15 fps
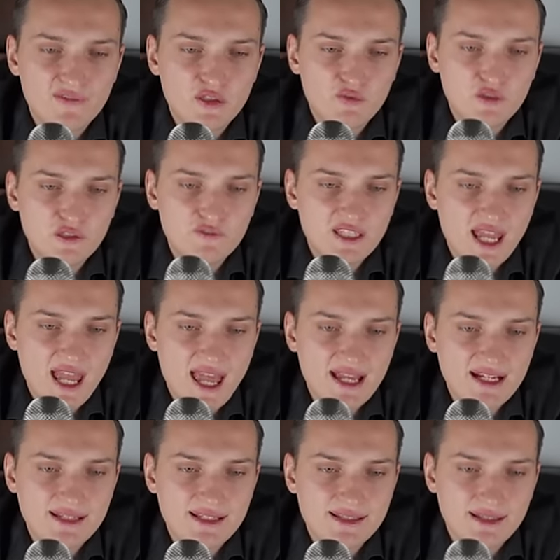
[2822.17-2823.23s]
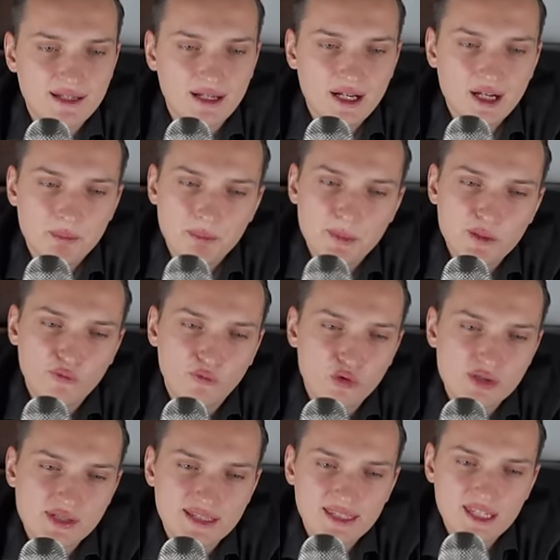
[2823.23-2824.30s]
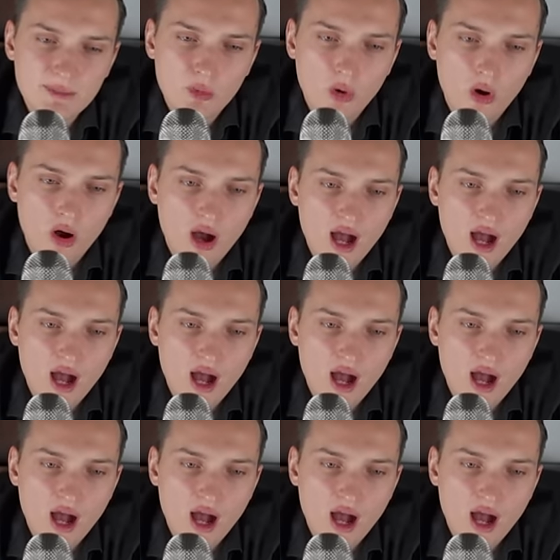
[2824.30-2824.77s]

to 50x uh, before Sneebu,